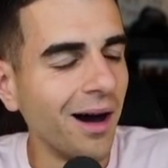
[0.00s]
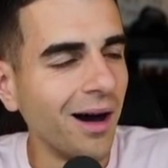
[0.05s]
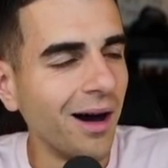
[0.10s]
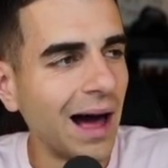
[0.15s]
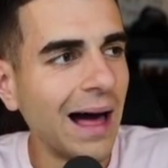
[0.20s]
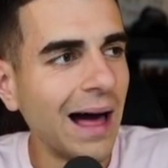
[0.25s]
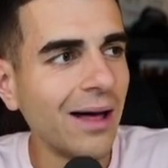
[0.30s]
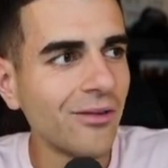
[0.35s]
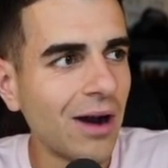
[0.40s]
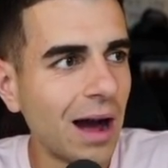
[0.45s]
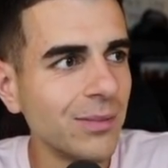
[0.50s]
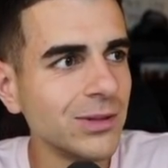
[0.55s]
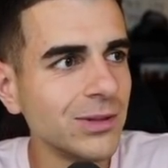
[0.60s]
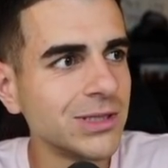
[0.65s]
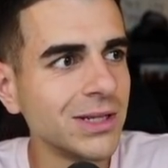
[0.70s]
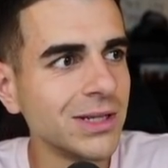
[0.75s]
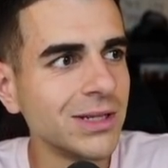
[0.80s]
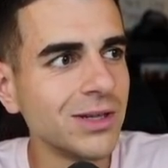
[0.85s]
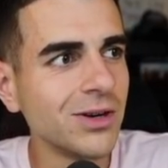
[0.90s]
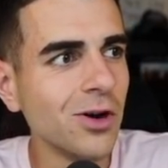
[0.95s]
Allen
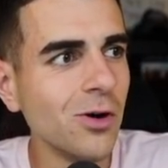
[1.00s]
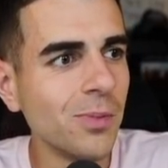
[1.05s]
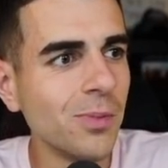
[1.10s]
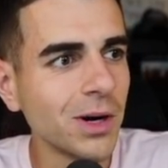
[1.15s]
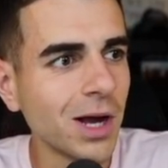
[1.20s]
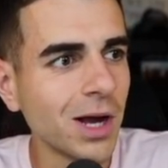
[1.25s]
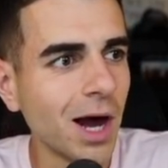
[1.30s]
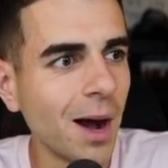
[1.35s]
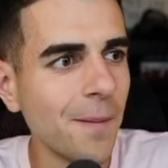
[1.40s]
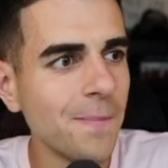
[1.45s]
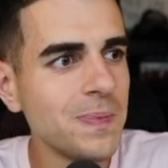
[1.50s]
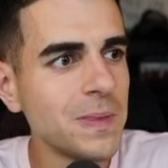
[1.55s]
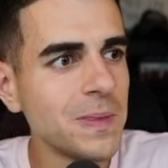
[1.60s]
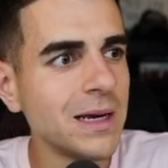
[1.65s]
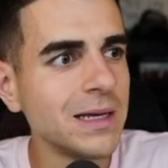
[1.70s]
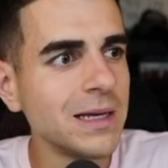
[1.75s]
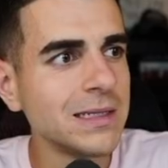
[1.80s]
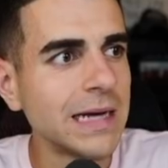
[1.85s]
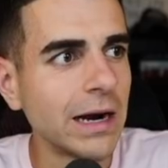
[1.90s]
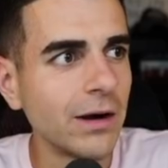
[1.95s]
Robinson, Cooper Kupp,
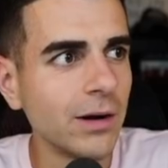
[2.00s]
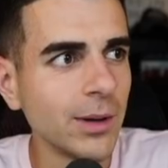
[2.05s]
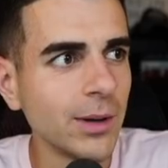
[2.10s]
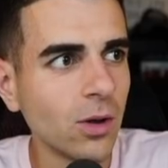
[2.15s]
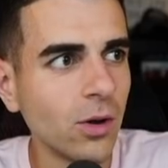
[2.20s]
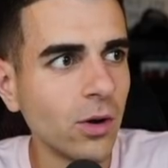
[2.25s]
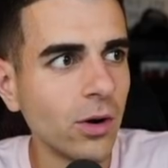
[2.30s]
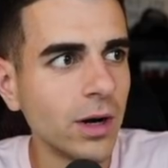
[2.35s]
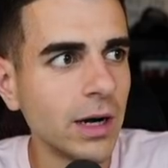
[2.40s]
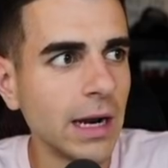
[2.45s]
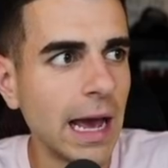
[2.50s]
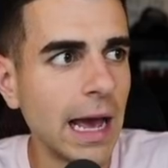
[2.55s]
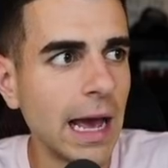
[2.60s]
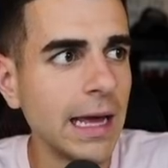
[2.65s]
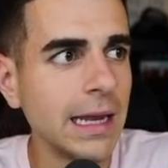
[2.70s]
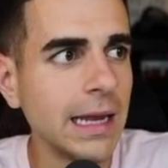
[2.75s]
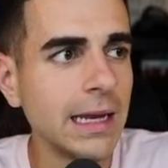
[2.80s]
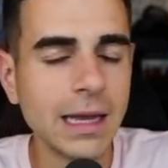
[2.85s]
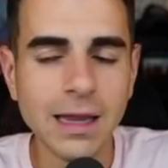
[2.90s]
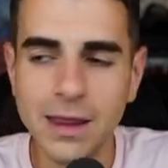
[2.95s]
Terry McLaurin,
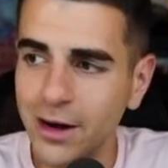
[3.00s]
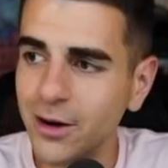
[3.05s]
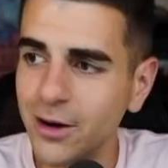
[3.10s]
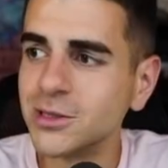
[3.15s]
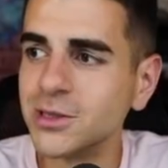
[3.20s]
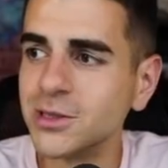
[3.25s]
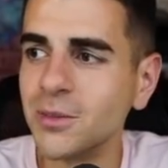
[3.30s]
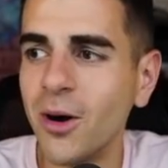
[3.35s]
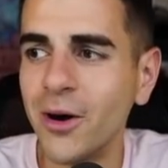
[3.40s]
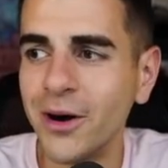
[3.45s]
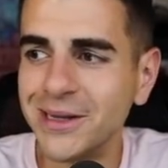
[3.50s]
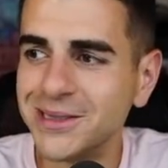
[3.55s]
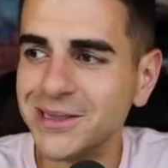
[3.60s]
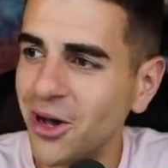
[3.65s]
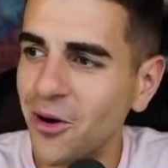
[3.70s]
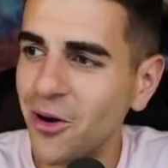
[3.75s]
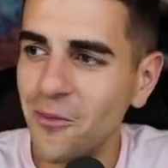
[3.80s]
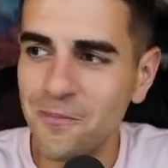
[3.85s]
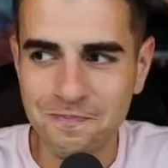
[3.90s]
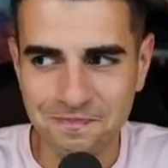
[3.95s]
and there goes Amari.
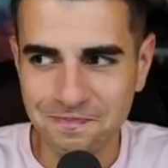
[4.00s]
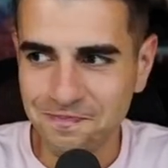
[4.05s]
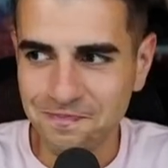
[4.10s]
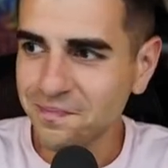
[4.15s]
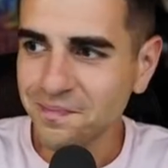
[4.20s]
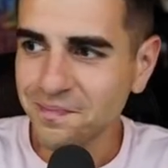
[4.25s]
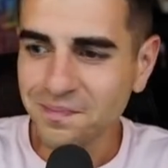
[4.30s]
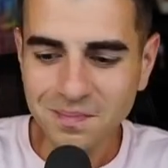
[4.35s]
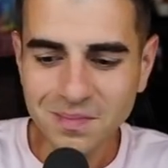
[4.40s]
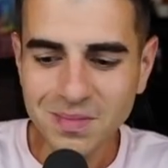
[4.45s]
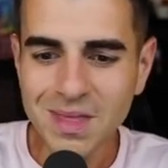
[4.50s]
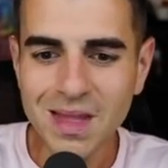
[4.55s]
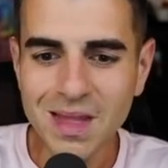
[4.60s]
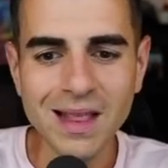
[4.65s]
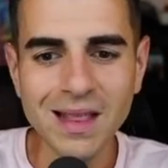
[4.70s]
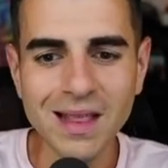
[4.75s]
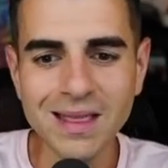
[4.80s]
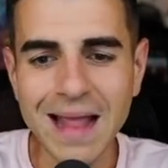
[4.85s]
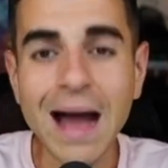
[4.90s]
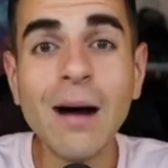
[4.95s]
So
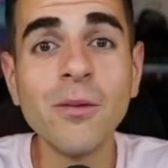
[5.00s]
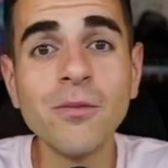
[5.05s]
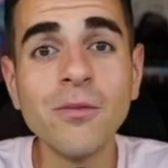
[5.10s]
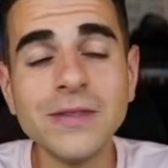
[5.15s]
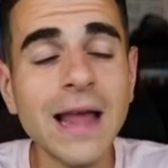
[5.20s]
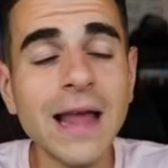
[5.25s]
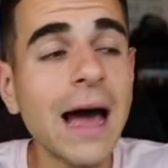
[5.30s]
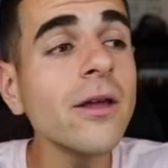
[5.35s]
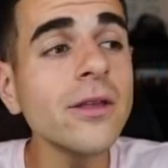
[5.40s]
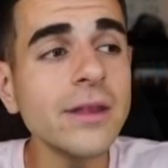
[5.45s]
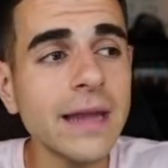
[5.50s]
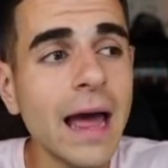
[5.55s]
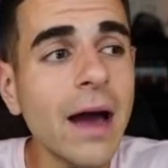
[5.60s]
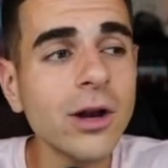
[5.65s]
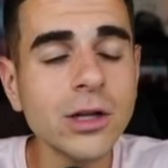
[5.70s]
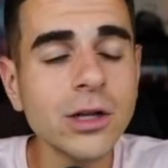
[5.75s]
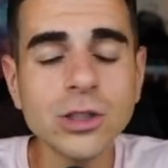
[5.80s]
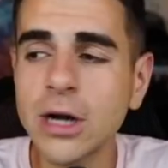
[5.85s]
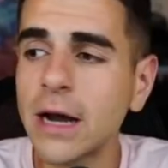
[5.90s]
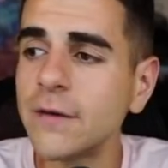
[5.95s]
Now
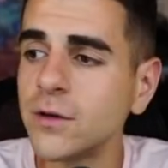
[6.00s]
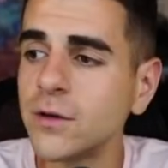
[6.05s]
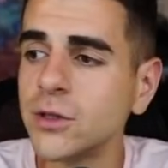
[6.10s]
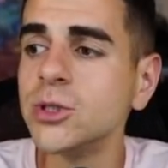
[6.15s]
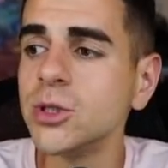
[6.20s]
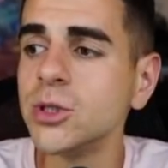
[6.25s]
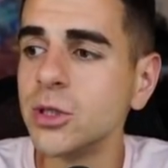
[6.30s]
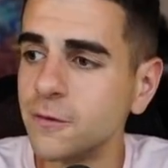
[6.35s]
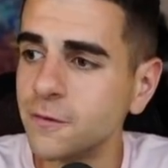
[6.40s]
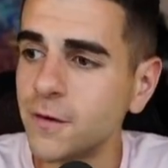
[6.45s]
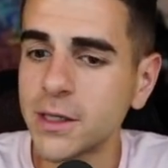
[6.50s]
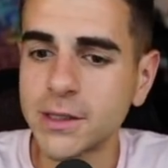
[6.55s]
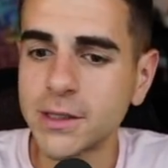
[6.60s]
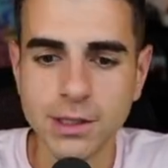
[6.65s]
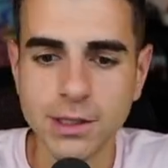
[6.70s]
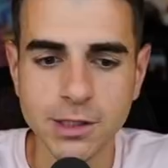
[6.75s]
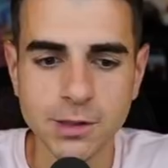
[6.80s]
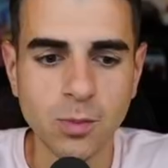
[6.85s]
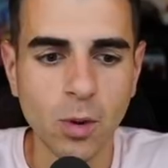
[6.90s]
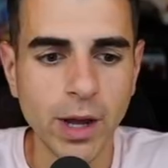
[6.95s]
in a draft, you're usually fucked at
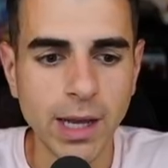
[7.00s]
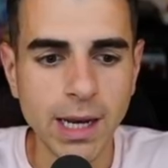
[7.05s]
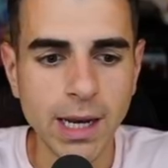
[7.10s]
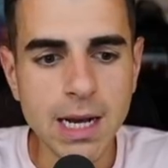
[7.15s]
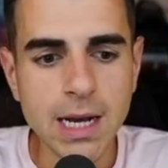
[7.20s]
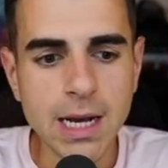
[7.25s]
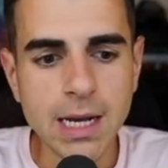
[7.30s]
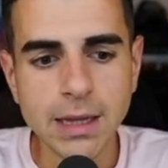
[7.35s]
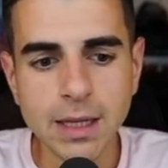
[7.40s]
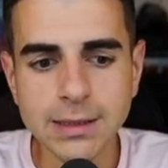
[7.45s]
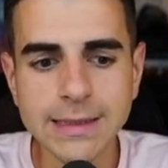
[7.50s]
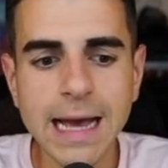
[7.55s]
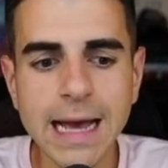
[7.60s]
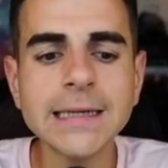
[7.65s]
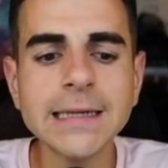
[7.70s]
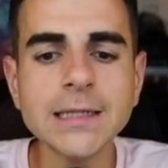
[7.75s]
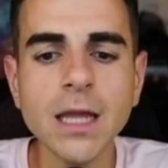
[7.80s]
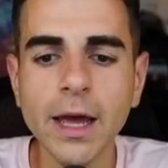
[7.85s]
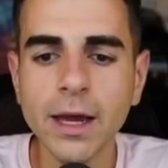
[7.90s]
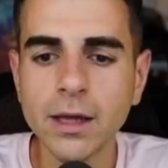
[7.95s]
this point. There's
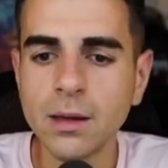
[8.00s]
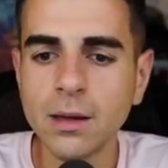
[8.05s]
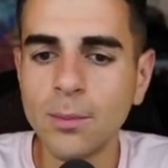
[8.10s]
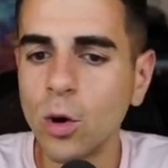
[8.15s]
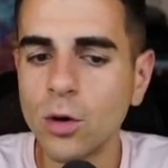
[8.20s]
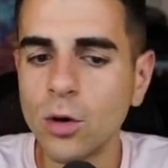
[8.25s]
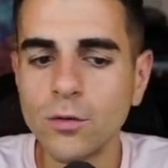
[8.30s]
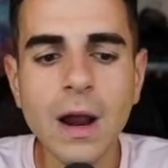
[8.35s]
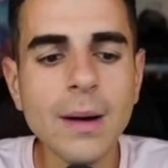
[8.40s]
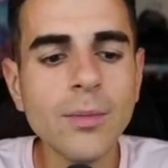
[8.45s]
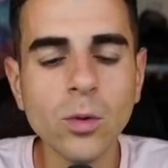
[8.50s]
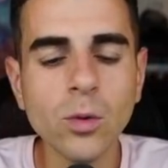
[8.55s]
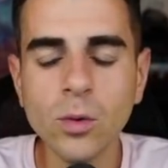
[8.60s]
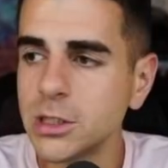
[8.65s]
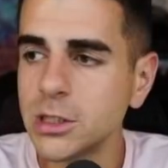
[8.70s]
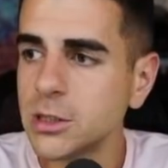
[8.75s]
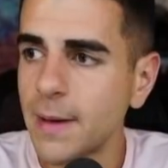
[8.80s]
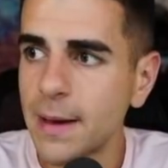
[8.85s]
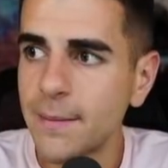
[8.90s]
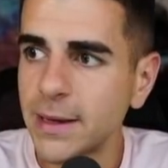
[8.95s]
guys I like on the board. Robert Woods
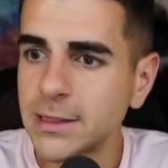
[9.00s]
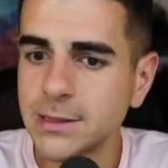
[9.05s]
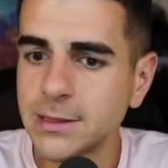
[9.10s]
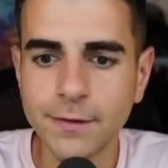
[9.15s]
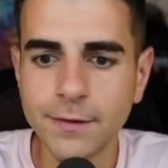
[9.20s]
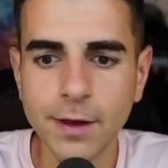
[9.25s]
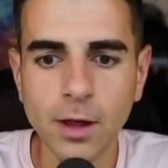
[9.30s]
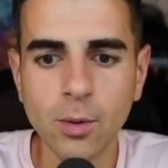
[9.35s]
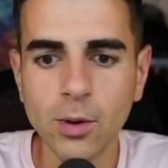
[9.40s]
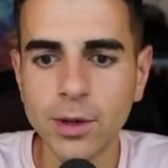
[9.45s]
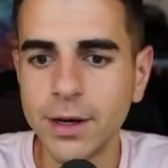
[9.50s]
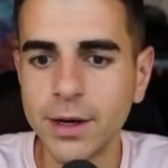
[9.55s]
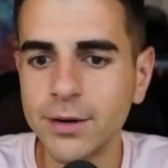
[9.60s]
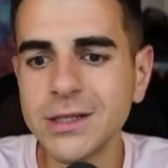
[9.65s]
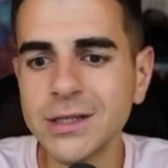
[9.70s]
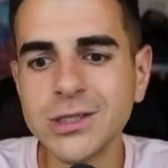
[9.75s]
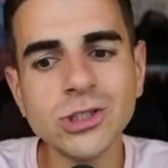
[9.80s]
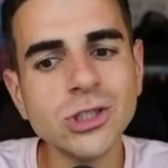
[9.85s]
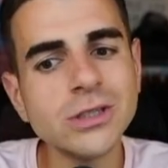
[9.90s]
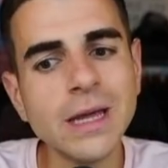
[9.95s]
is my best available here.
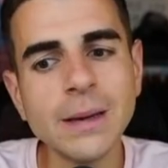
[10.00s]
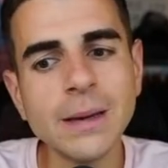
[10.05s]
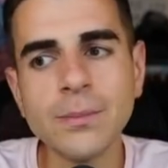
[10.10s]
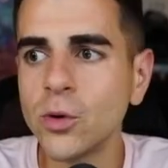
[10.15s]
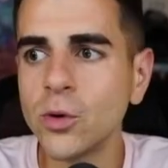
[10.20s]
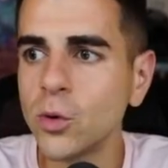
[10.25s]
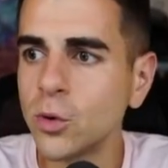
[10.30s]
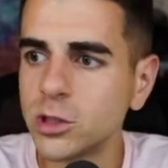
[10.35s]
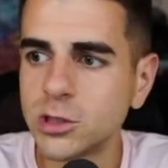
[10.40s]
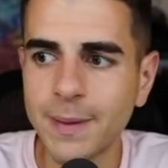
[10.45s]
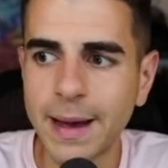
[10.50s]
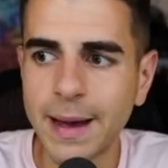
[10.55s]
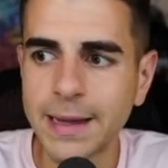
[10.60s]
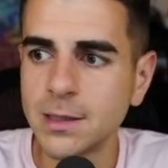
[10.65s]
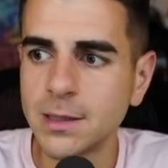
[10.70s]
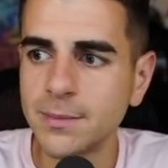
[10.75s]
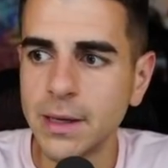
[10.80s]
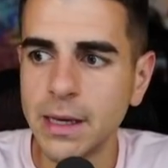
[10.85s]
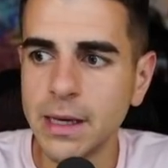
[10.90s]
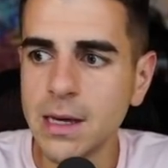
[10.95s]
This is just a brutal spot
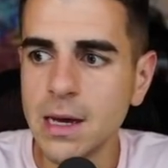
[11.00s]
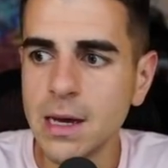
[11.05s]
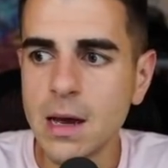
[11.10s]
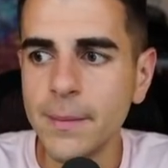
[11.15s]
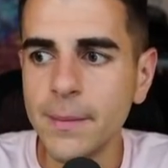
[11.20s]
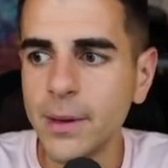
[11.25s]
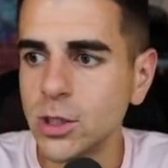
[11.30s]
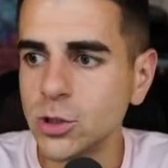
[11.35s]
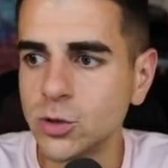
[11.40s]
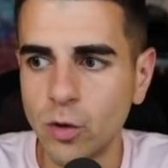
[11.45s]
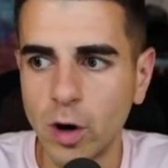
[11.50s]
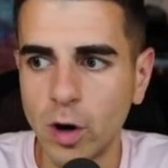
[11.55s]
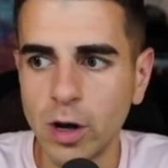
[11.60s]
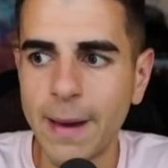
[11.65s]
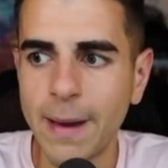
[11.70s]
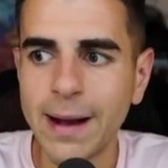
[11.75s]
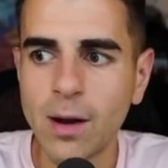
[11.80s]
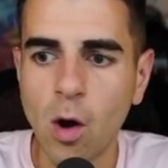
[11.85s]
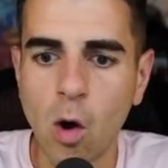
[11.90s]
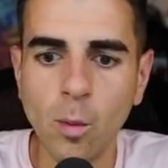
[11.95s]
to be because running
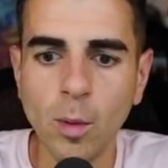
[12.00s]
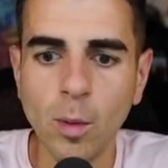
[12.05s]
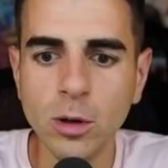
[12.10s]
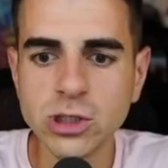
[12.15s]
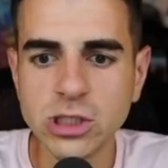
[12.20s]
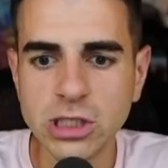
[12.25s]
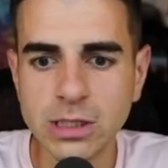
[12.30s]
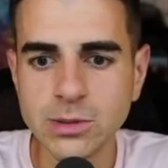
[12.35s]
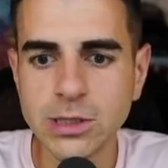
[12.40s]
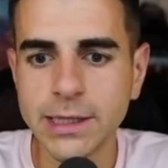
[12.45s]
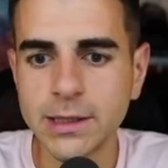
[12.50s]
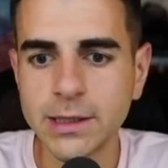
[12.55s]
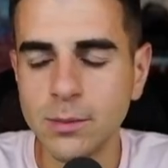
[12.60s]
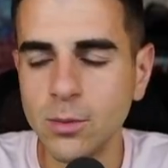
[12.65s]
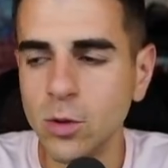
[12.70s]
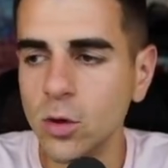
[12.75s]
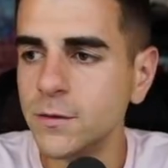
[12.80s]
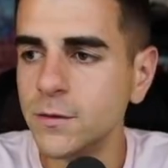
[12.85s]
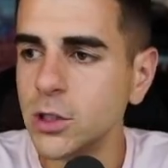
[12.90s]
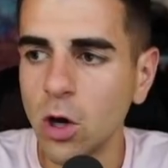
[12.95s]
back almost seems like the
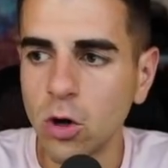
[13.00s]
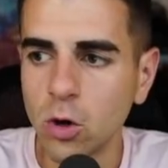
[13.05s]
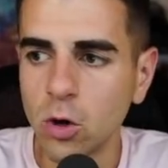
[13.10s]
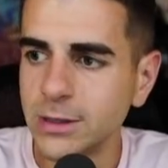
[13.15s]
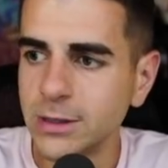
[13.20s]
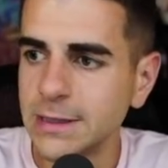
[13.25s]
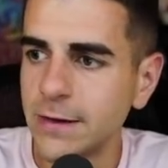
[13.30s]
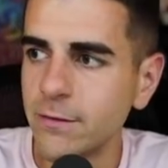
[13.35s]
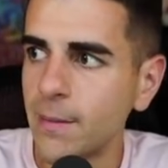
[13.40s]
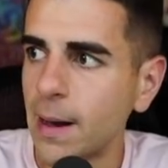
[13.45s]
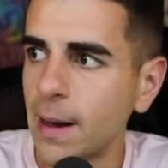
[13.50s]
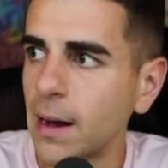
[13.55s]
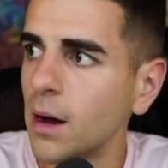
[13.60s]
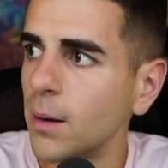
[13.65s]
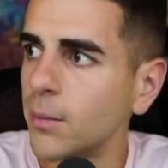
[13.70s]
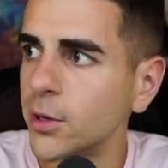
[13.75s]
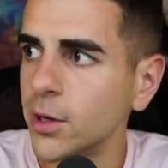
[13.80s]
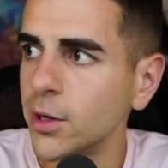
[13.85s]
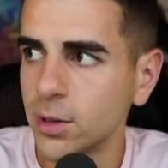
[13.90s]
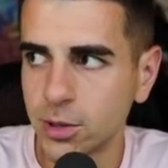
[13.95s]
move to go to a David
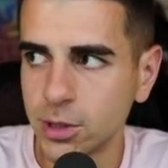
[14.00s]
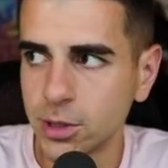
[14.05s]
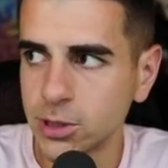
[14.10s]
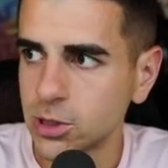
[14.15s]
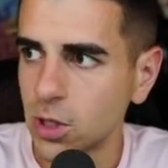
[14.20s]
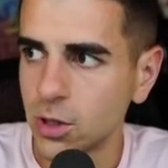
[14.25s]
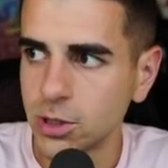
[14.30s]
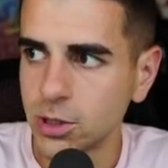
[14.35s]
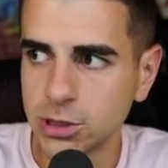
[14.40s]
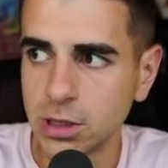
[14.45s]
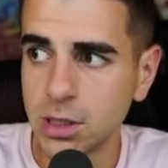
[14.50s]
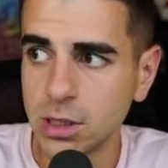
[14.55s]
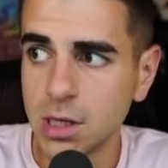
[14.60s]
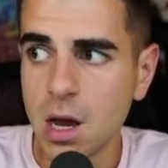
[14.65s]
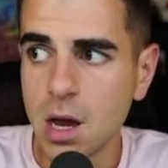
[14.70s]
Montgomery or Chris Carson.